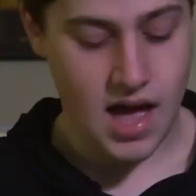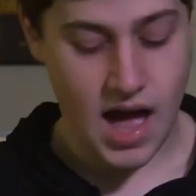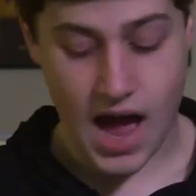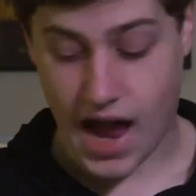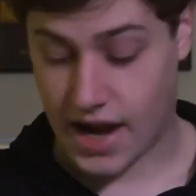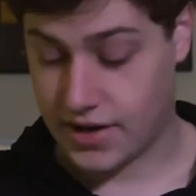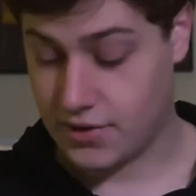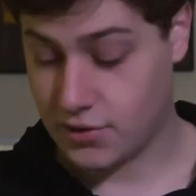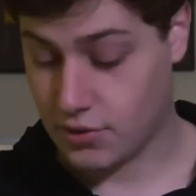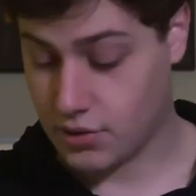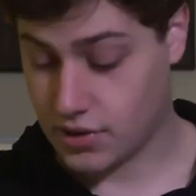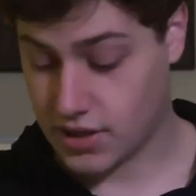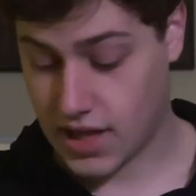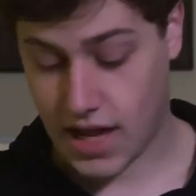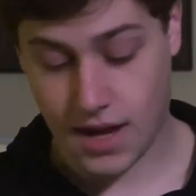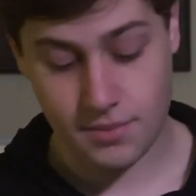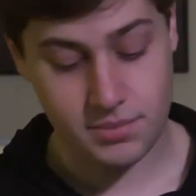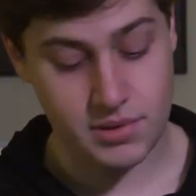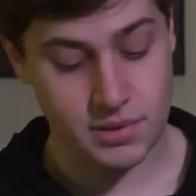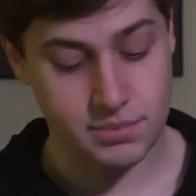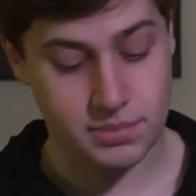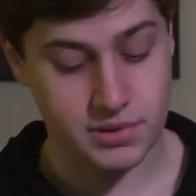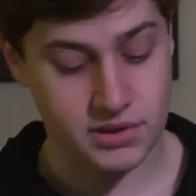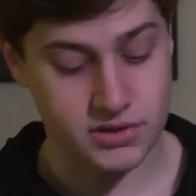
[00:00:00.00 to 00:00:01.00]
I know a lot of
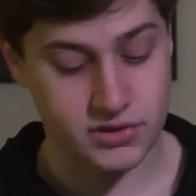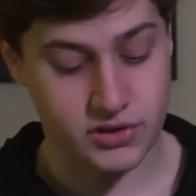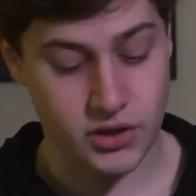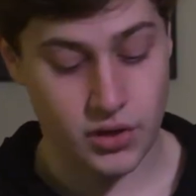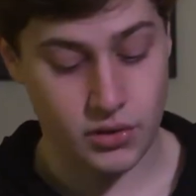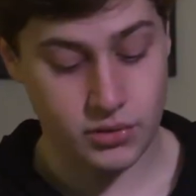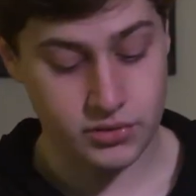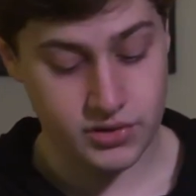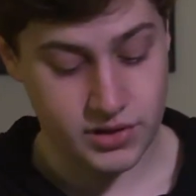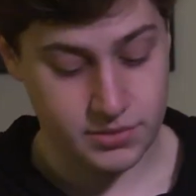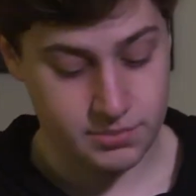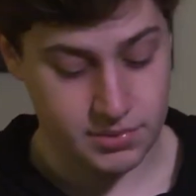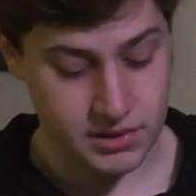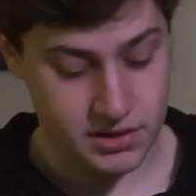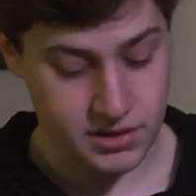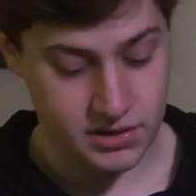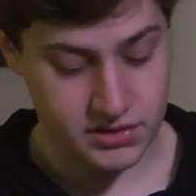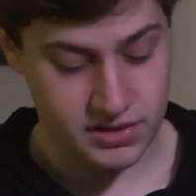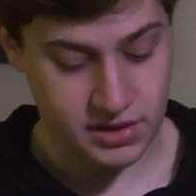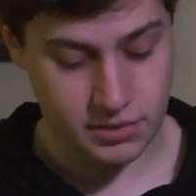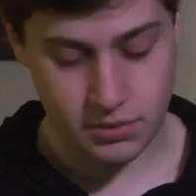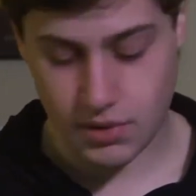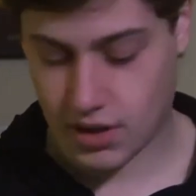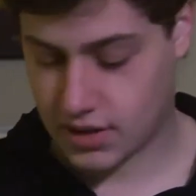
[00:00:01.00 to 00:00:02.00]
people don't
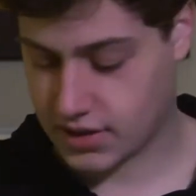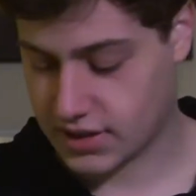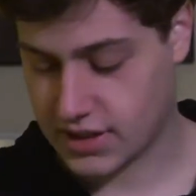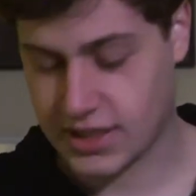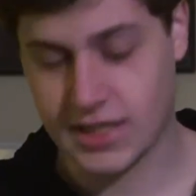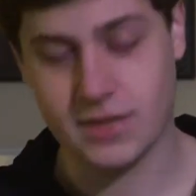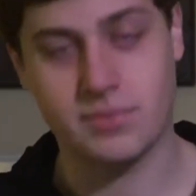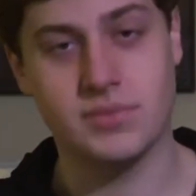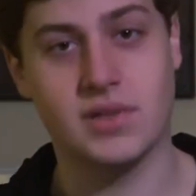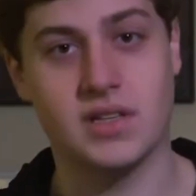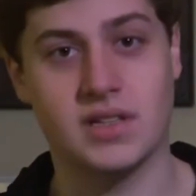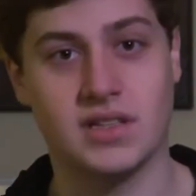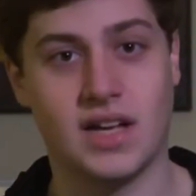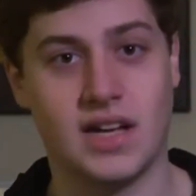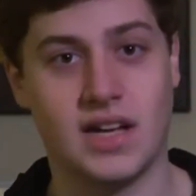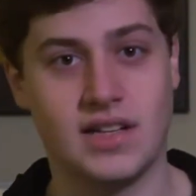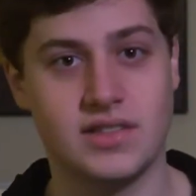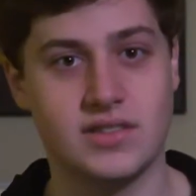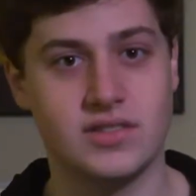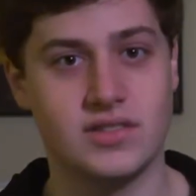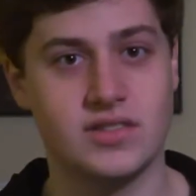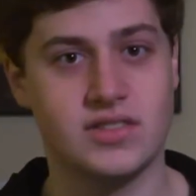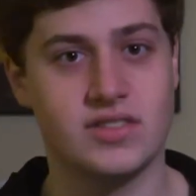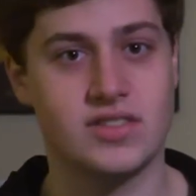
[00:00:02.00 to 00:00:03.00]
because they want to keep the
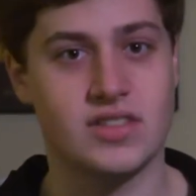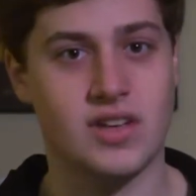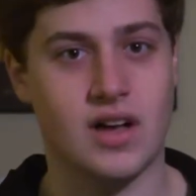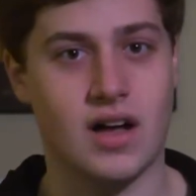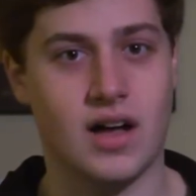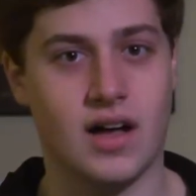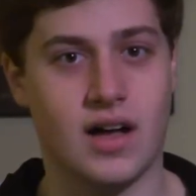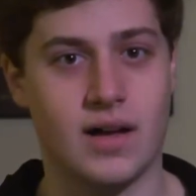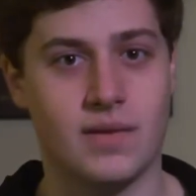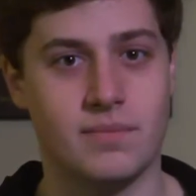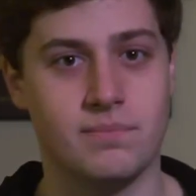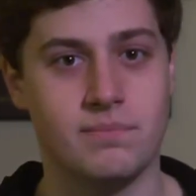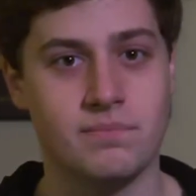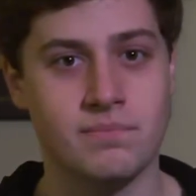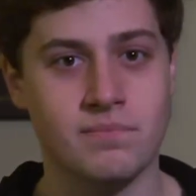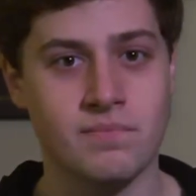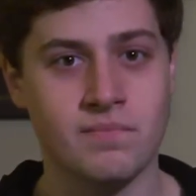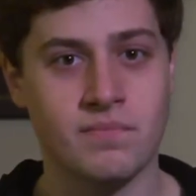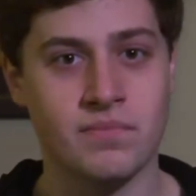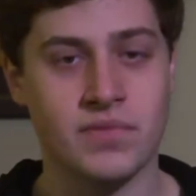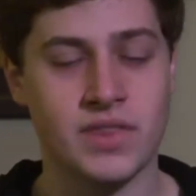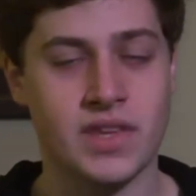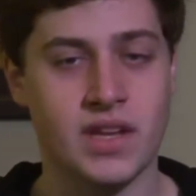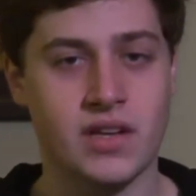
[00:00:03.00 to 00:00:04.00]
lens
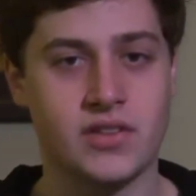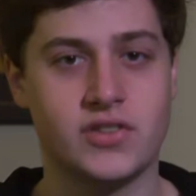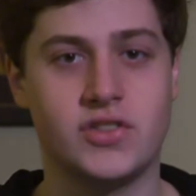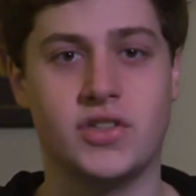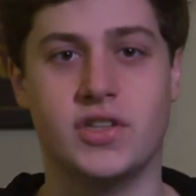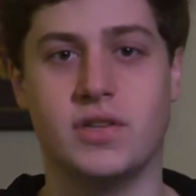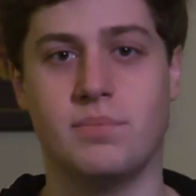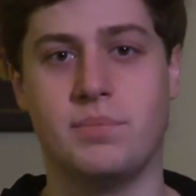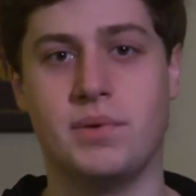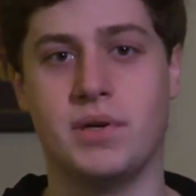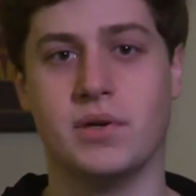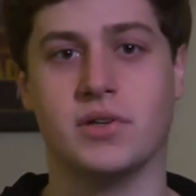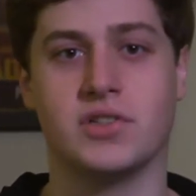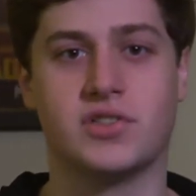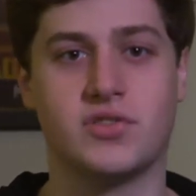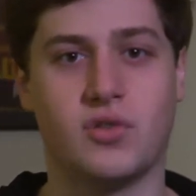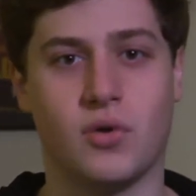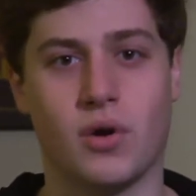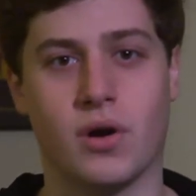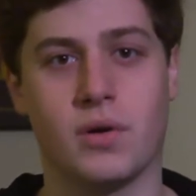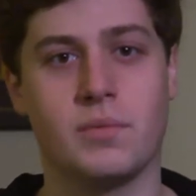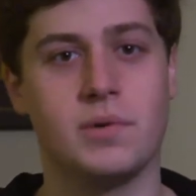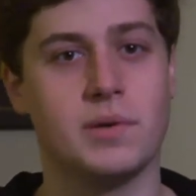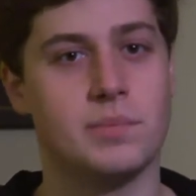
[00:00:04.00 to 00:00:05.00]
to the purest
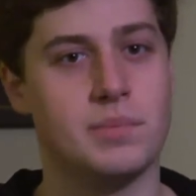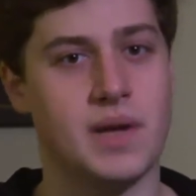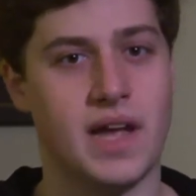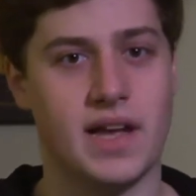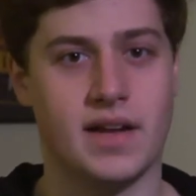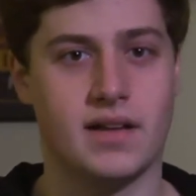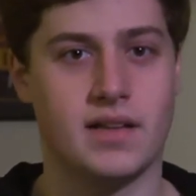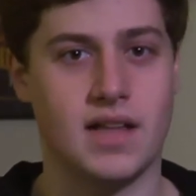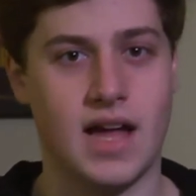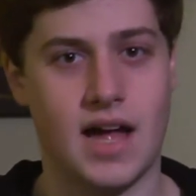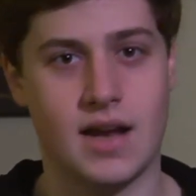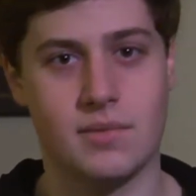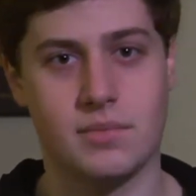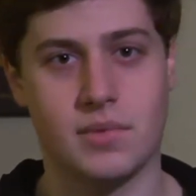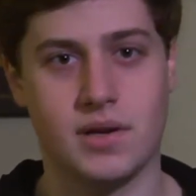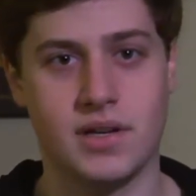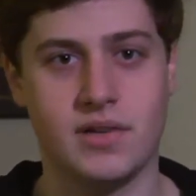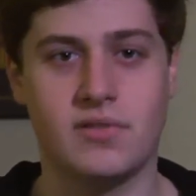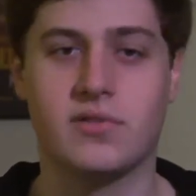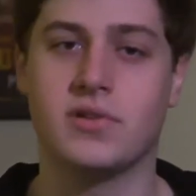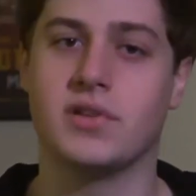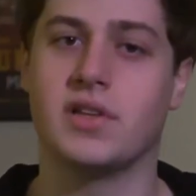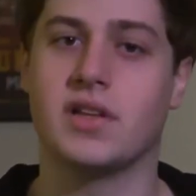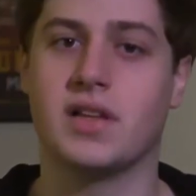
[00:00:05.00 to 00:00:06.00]
form. You're paying a lot of money
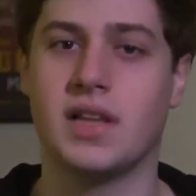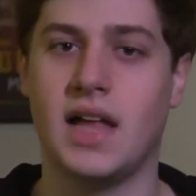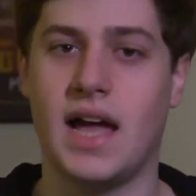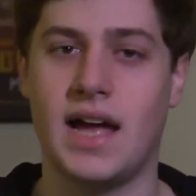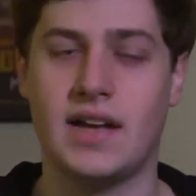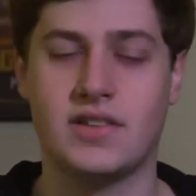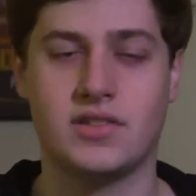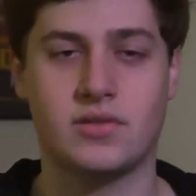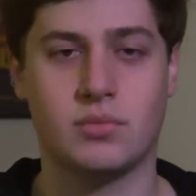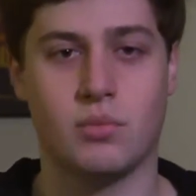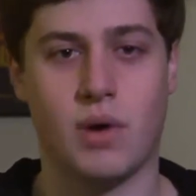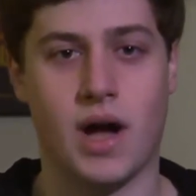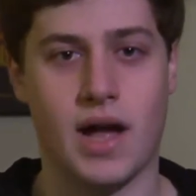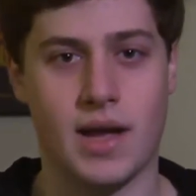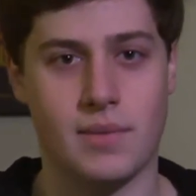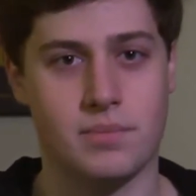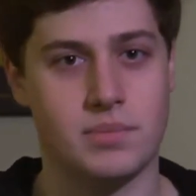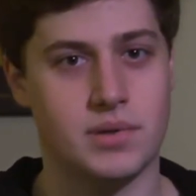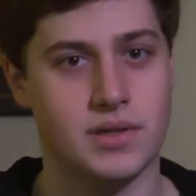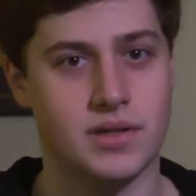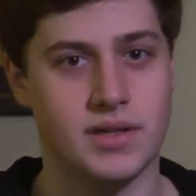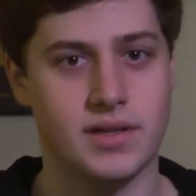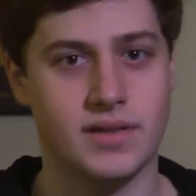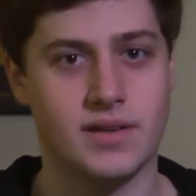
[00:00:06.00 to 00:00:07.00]
for the glass. Why
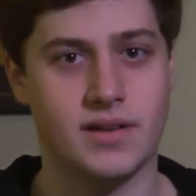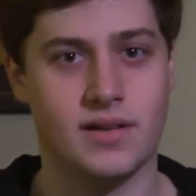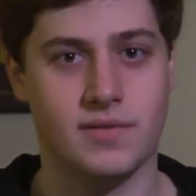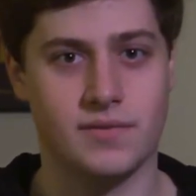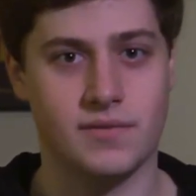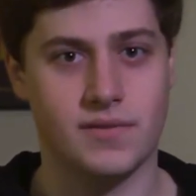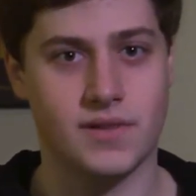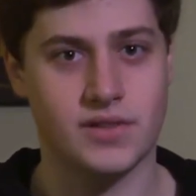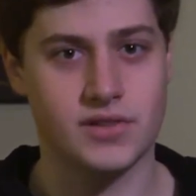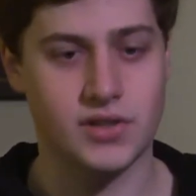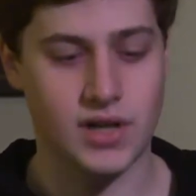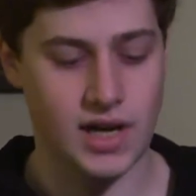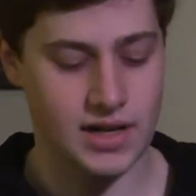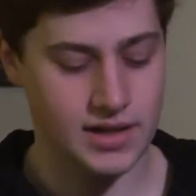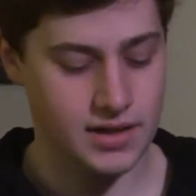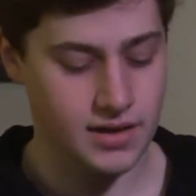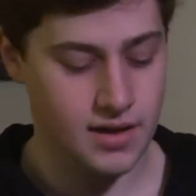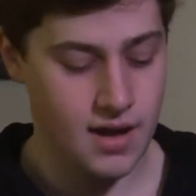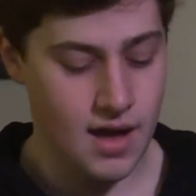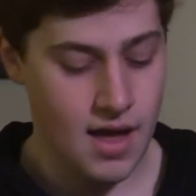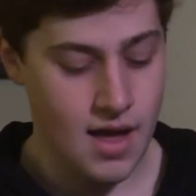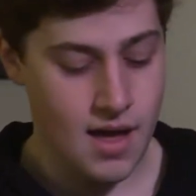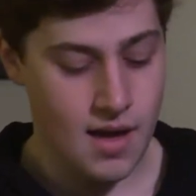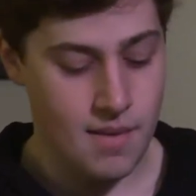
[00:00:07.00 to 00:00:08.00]
put a filter on it?
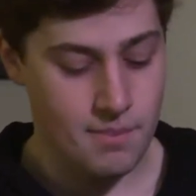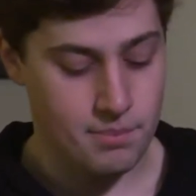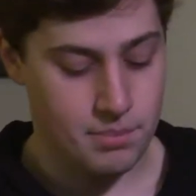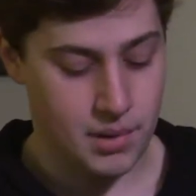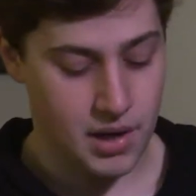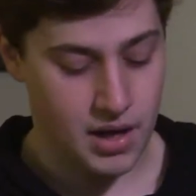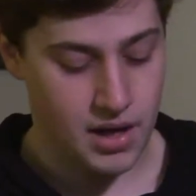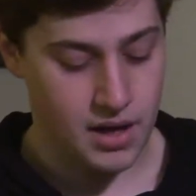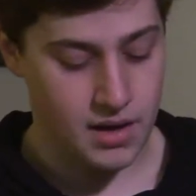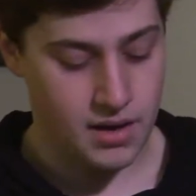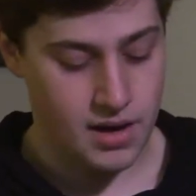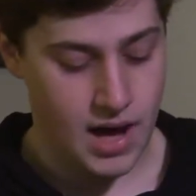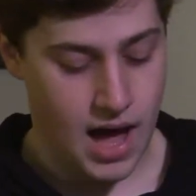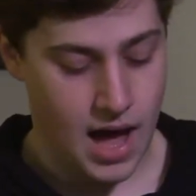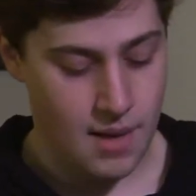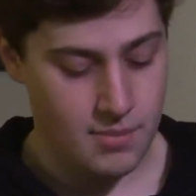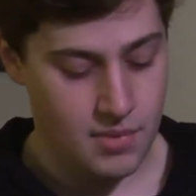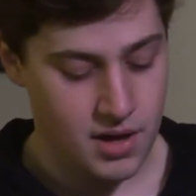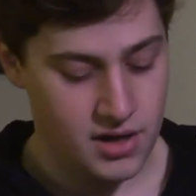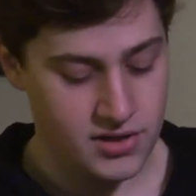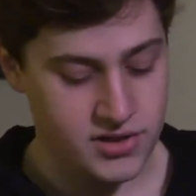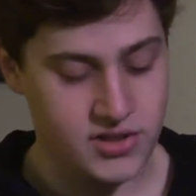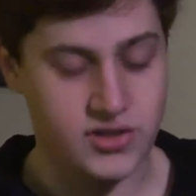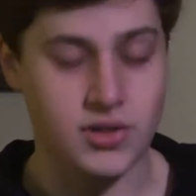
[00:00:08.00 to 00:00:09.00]
But I'm
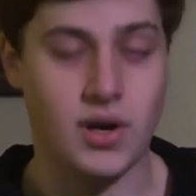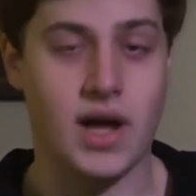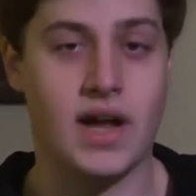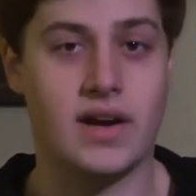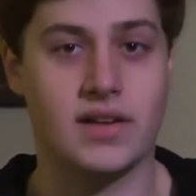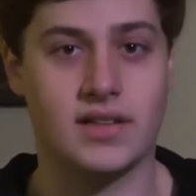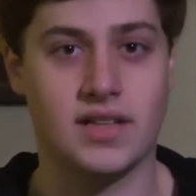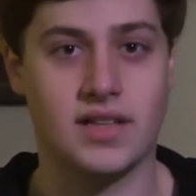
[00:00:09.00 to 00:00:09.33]
also at a